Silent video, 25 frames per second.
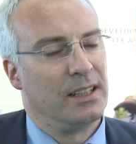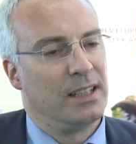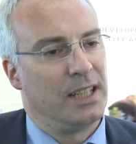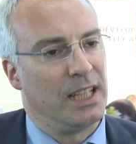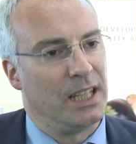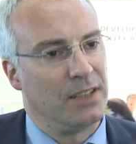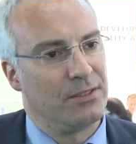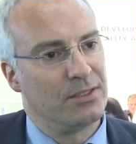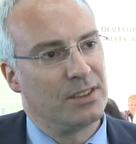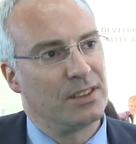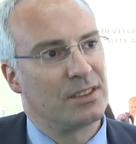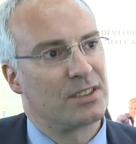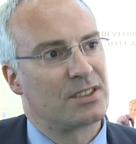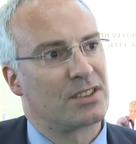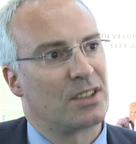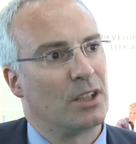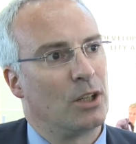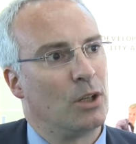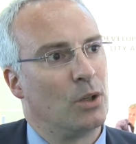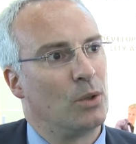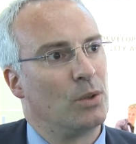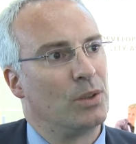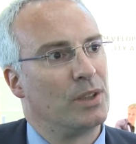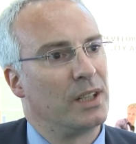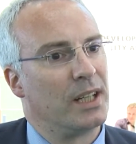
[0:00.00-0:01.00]
even
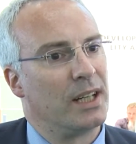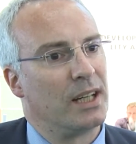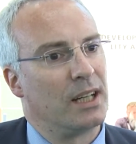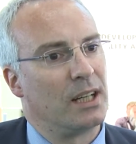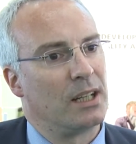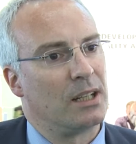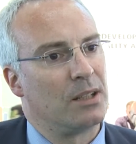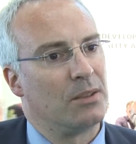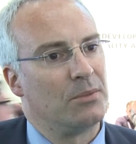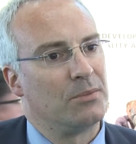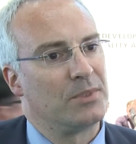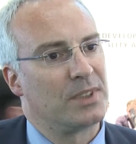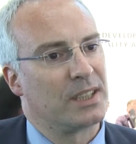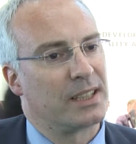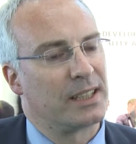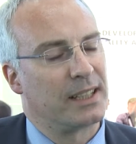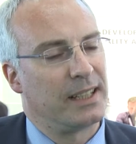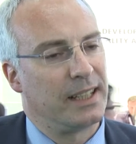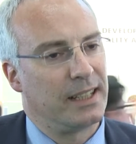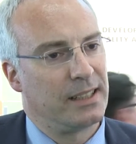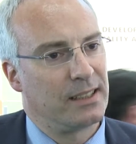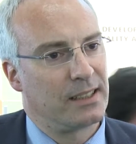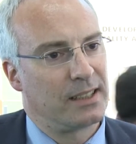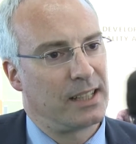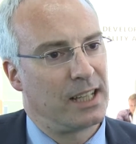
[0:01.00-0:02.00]
so, um, the
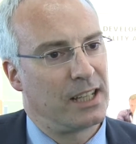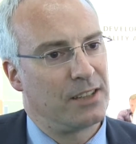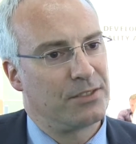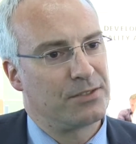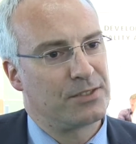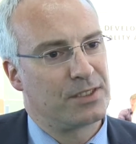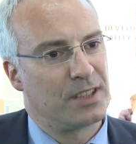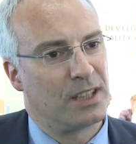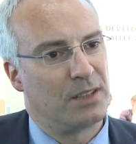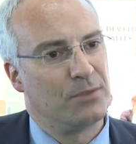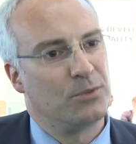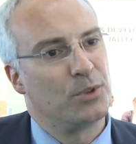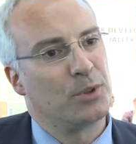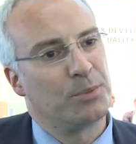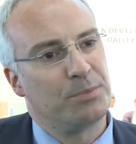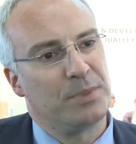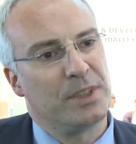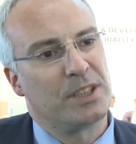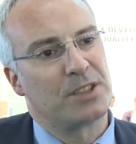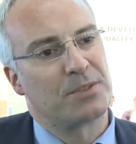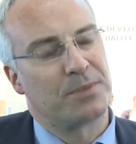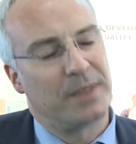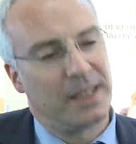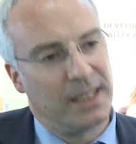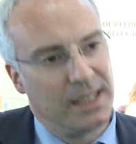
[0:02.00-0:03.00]
calendar lifetime would be
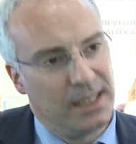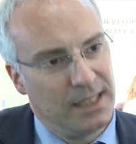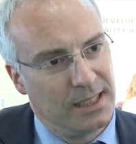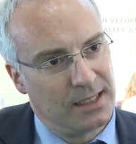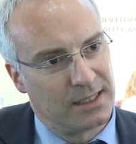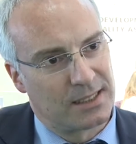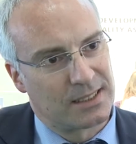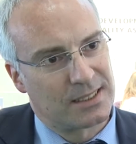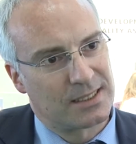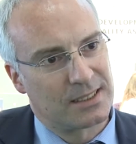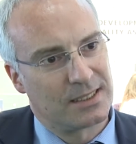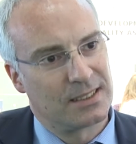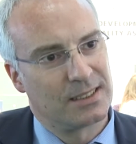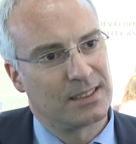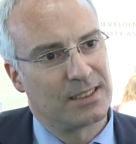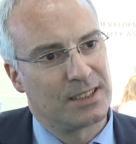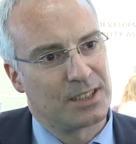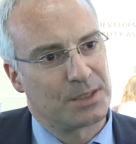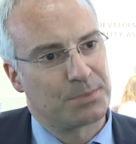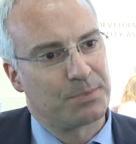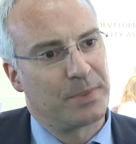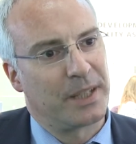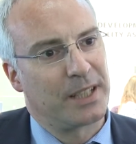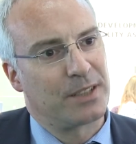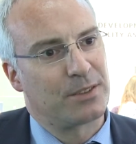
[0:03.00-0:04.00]
20 years.
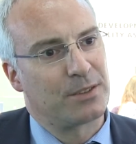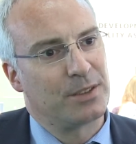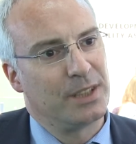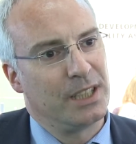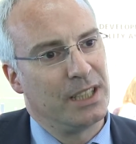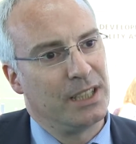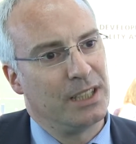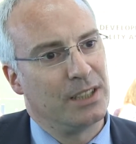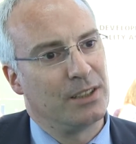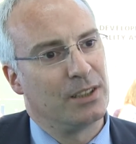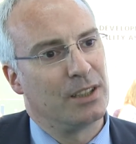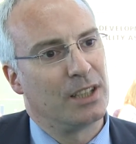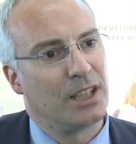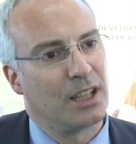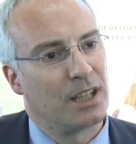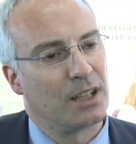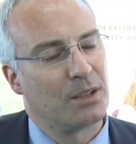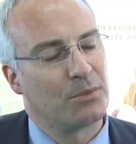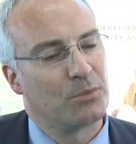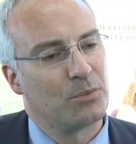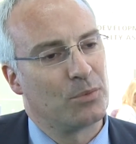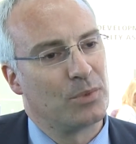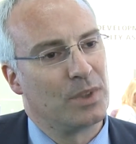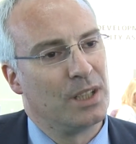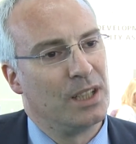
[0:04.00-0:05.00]
This oh. battery
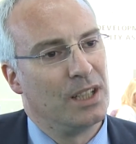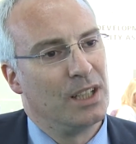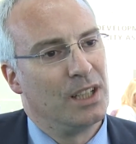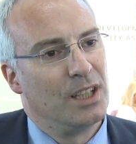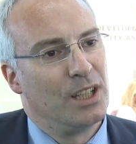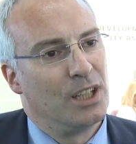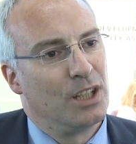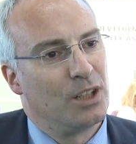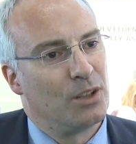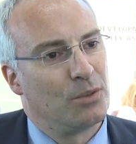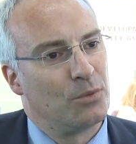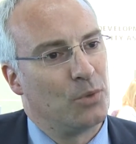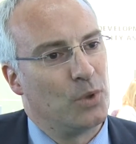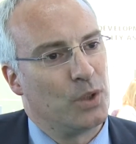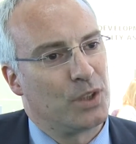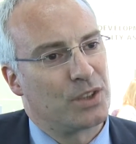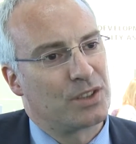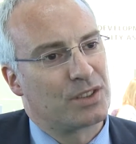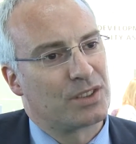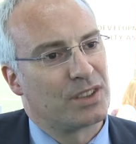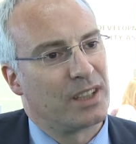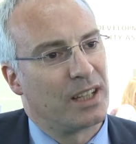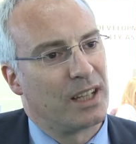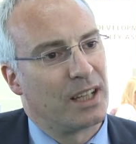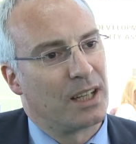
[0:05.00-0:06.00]
um, would
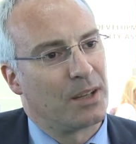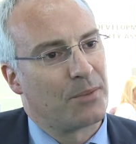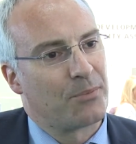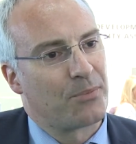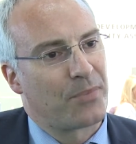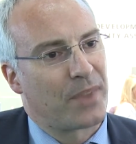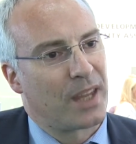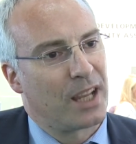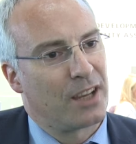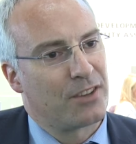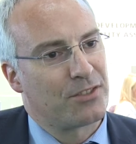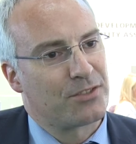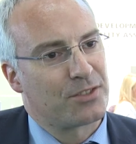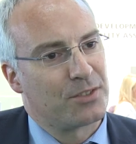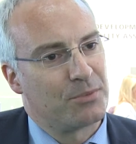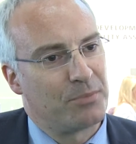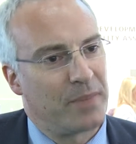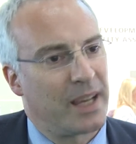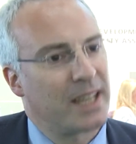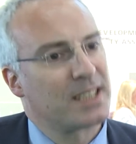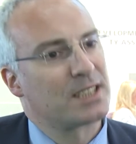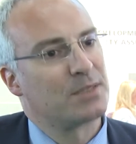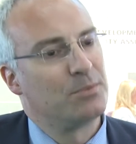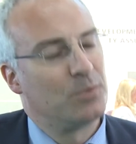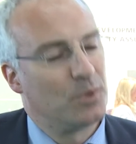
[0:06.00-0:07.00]
um, have a
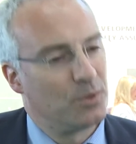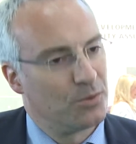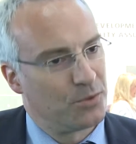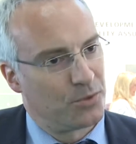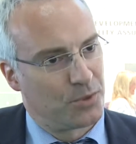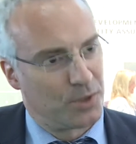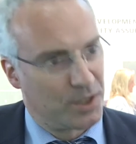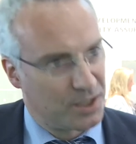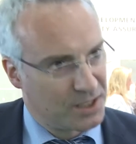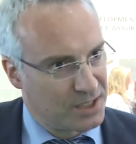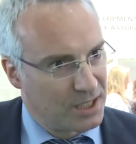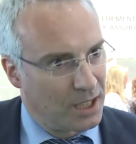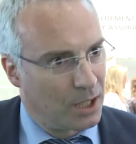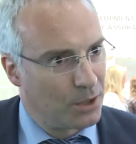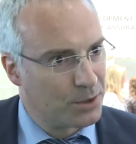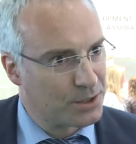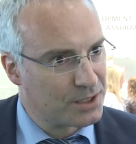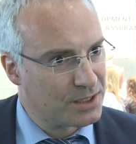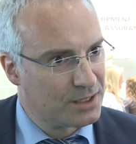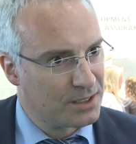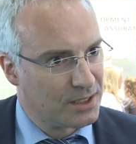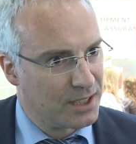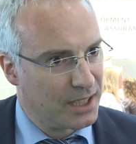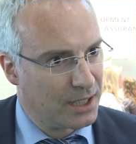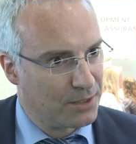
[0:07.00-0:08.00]
maximum
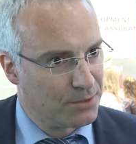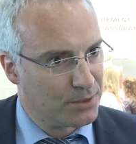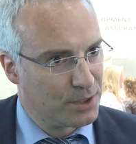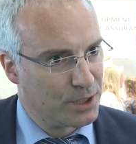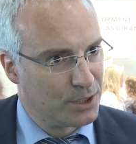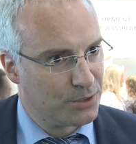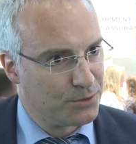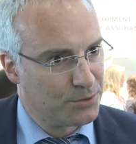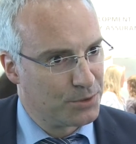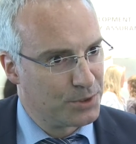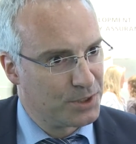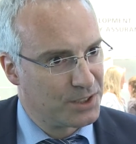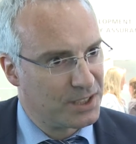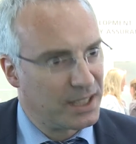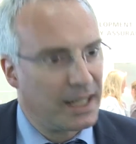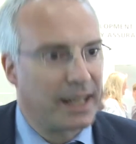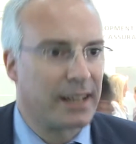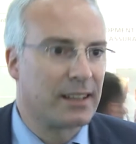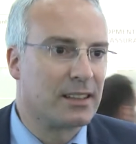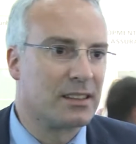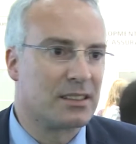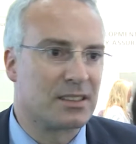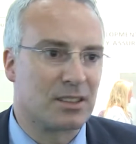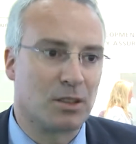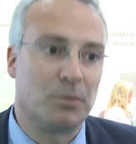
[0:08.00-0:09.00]
4,000 equivalent full
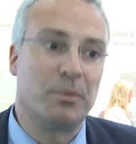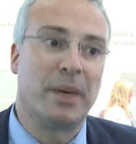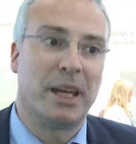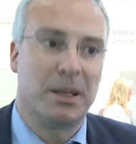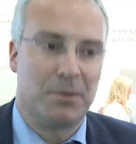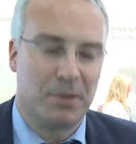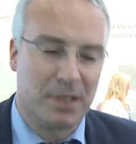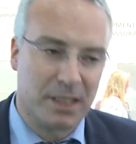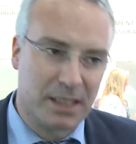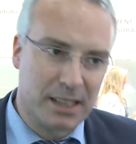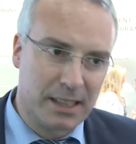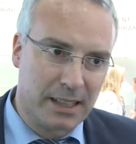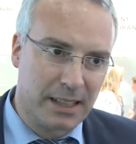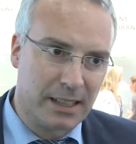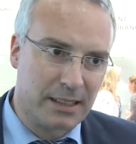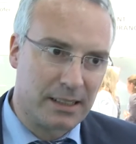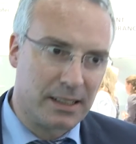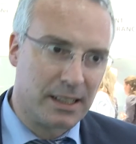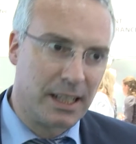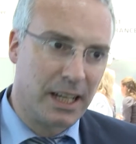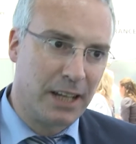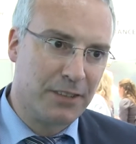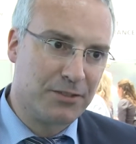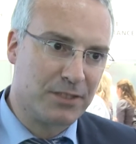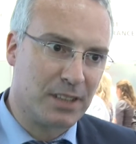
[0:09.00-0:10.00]
cycles. So maybe the calendar
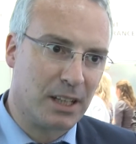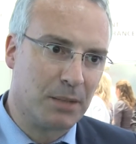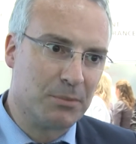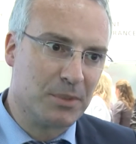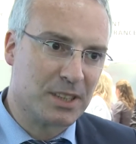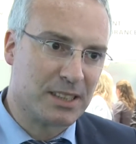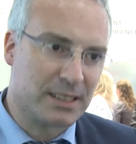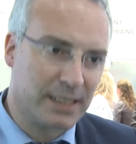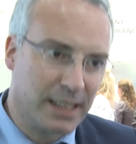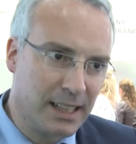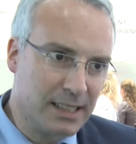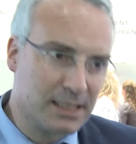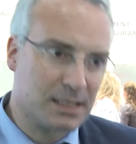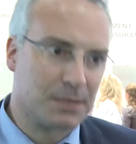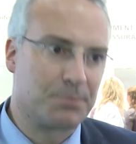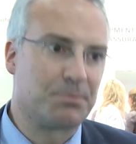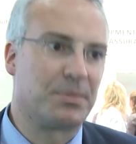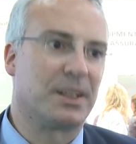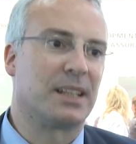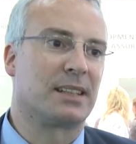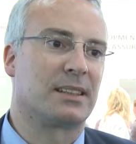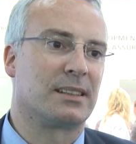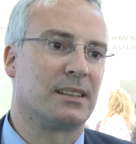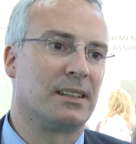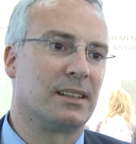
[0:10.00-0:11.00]
lifetime is less,
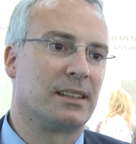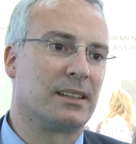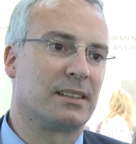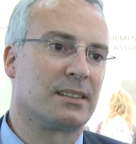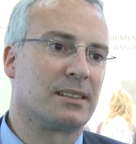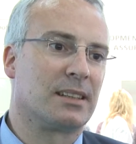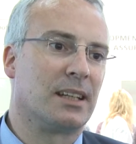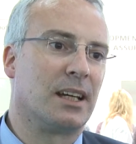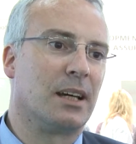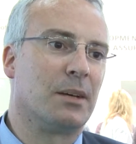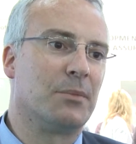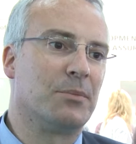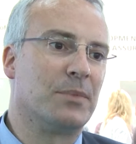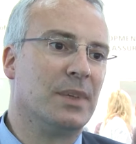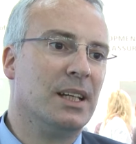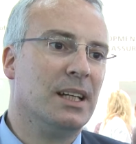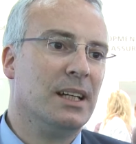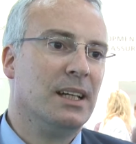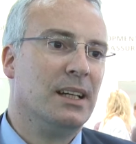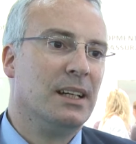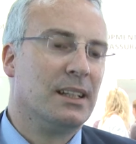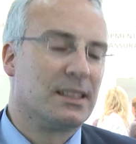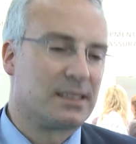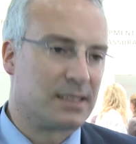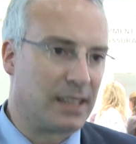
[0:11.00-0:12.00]
but the um,
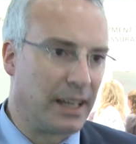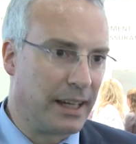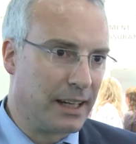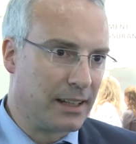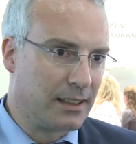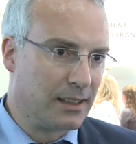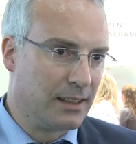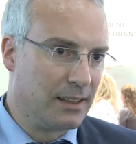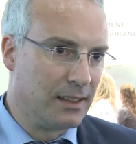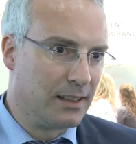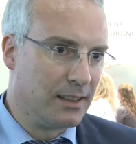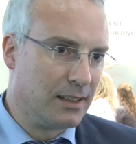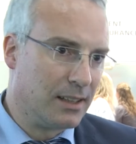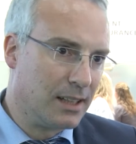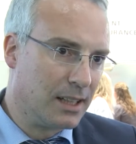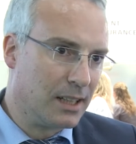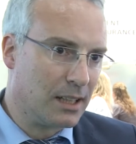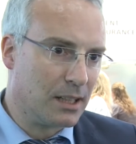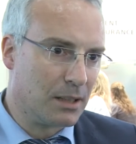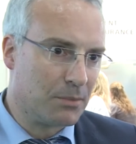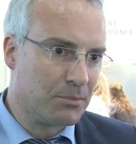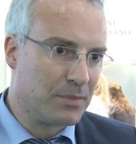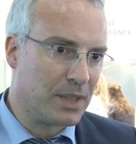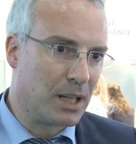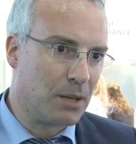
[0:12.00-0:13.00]
cycle
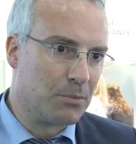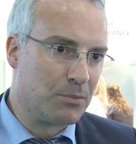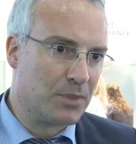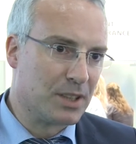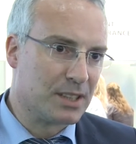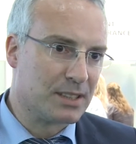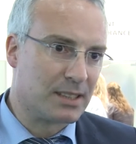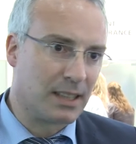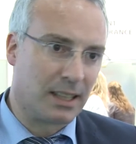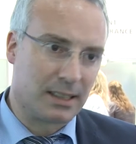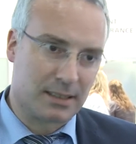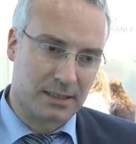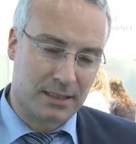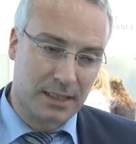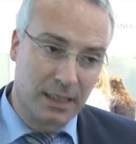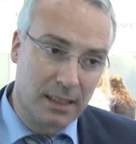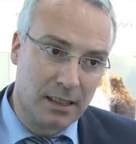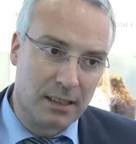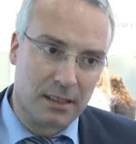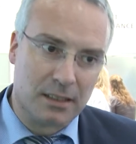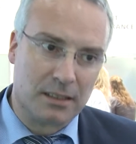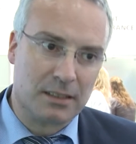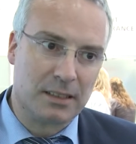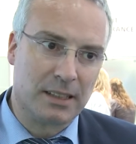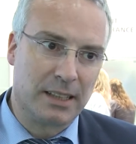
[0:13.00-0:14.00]
um, numbers are
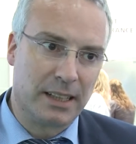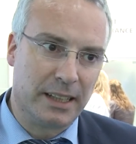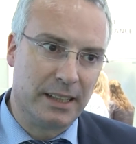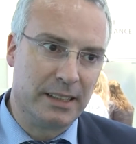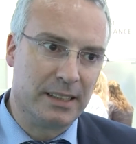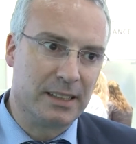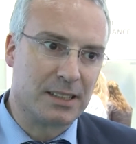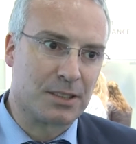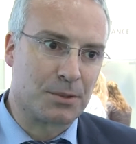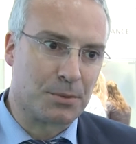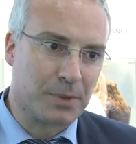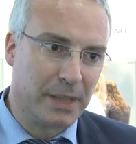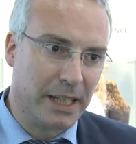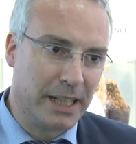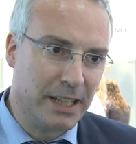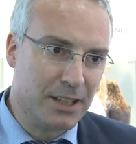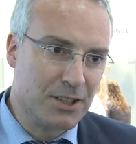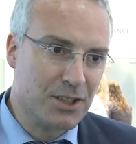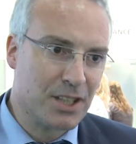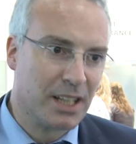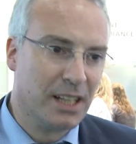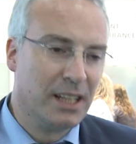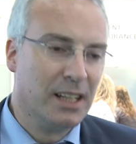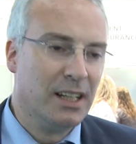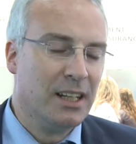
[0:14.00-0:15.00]
still in this range.